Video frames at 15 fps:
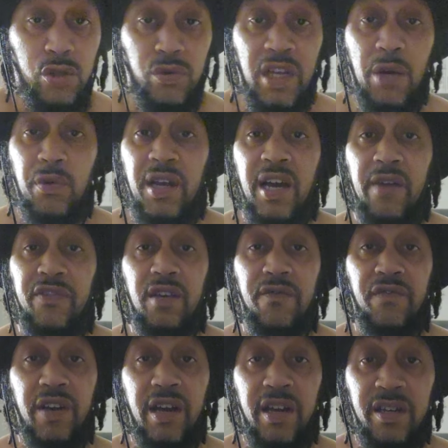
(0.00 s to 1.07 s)
So they would have the
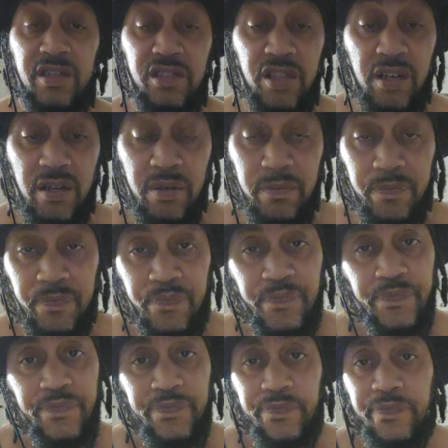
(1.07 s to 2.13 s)
advantage
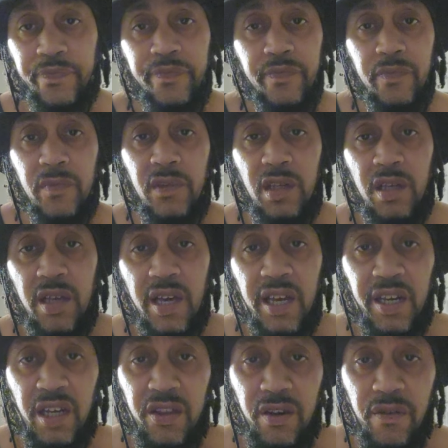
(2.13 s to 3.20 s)

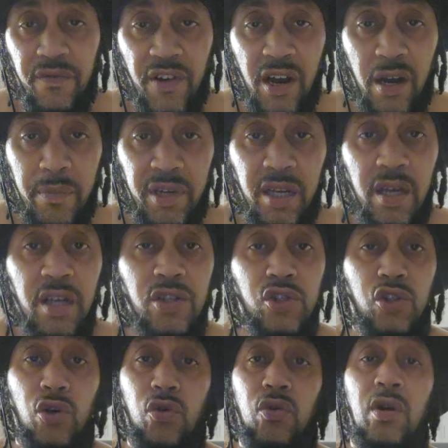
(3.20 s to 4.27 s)
in either environment.
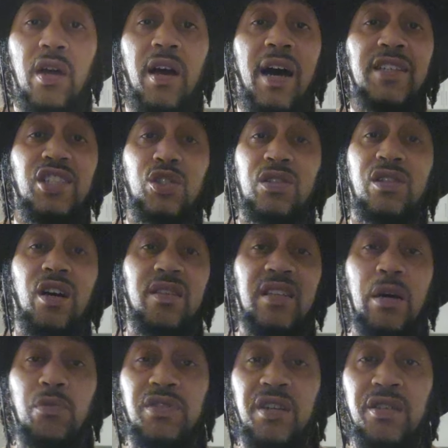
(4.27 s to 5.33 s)
So I just
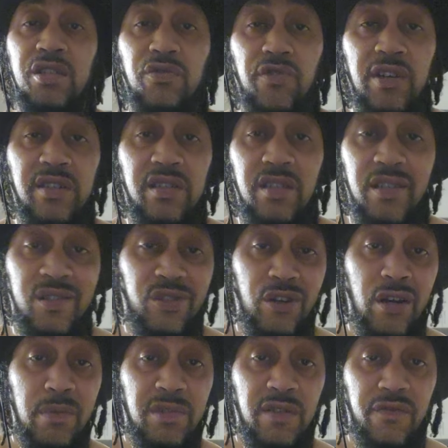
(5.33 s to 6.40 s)
thought that was interesting in
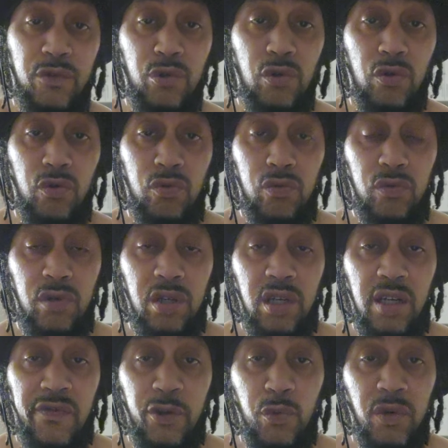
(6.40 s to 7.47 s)
terms of,
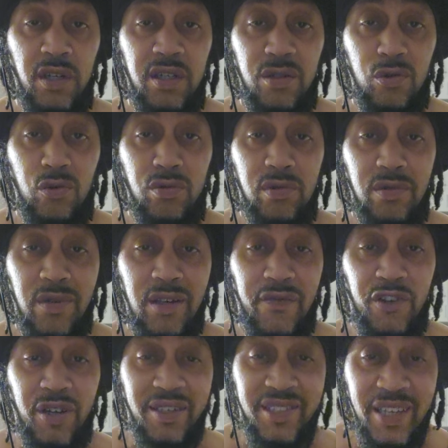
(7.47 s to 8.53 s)
if you want to,
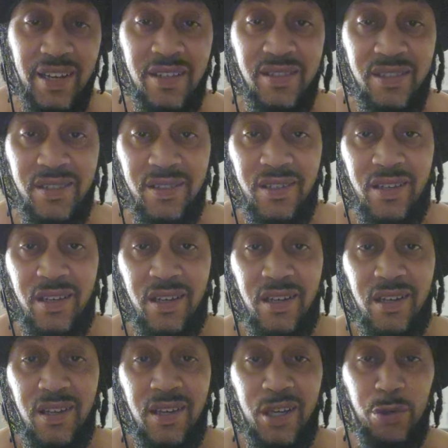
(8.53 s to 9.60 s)
if you're intelligent,
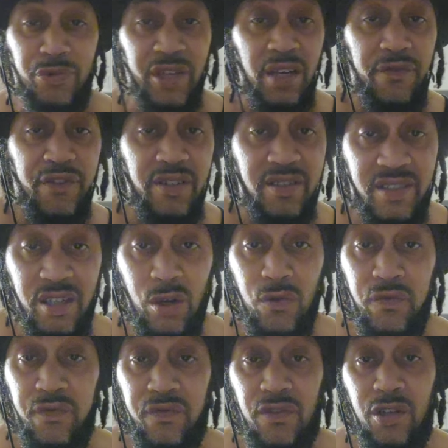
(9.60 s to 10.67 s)
you think for
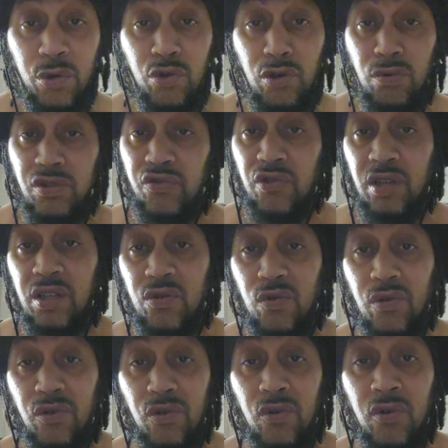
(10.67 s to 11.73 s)
yourself, and you know what's really
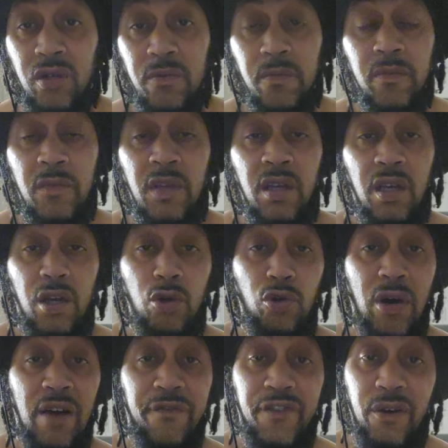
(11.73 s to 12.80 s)
going on.
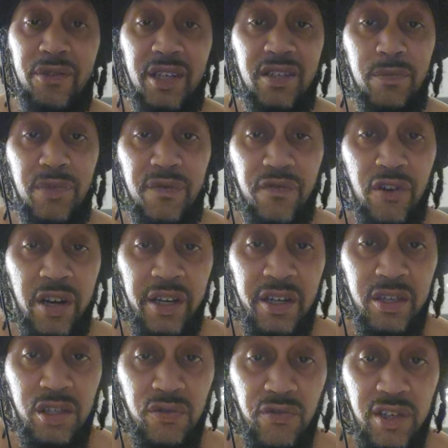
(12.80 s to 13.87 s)
I found that to be
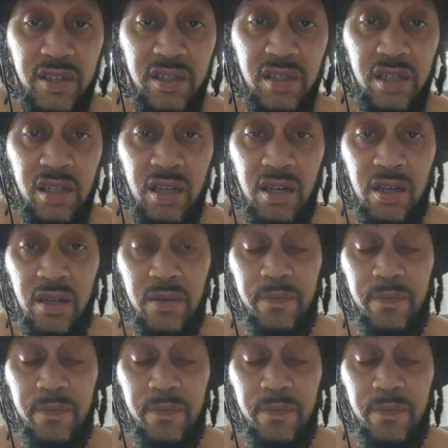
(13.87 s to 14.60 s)
very interesting, in